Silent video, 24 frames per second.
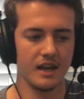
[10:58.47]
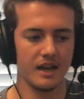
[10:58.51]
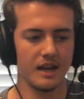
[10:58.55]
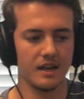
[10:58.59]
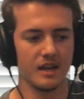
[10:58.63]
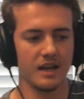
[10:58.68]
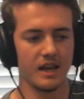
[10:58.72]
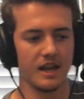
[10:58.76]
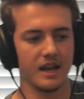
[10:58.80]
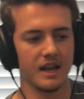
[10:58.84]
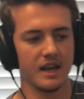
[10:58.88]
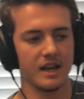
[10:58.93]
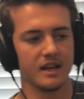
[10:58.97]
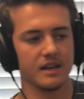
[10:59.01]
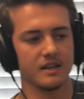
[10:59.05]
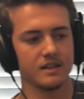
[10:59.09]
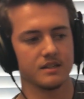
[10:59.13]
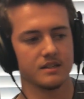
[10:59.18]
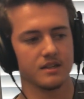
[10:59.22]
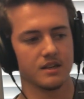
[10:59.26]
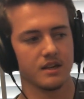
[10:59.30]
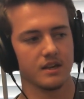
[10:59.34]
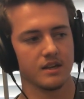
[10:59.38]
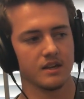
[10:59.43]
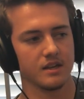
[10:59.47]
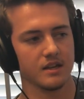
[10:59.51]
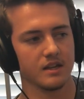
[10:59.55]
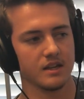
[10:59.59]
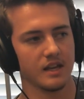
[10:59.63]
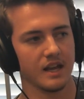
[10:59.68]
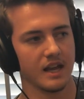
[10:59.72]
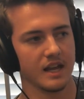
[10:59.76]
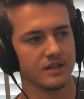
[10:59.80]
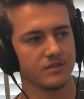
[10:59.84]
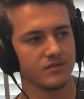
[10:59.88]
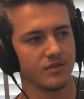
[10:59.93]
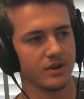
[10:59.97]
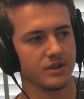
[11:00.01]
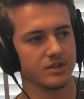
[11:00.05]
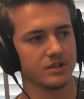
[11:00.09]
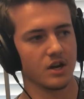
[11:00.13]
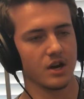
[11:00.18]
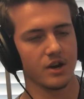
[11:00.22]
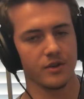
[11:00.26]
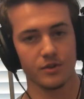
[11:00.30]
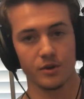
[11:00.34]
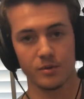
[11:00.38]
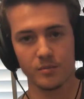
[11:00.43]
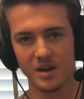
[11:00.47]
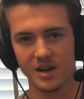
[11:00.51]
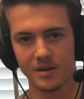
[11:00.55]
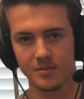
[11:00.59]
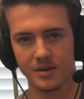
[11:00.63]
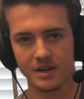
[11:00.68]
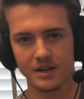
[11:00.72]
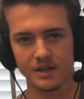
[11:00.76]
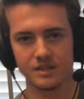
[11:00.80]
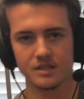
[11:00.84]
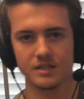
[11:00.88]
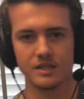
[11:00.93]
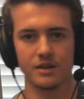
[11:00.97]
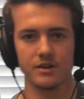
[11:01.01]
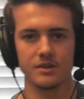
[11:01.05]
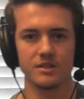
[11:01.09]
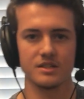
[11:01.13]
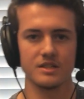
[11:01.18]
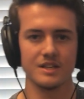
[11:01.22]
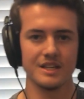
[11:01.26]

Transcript: And as far as other mod mics, there's the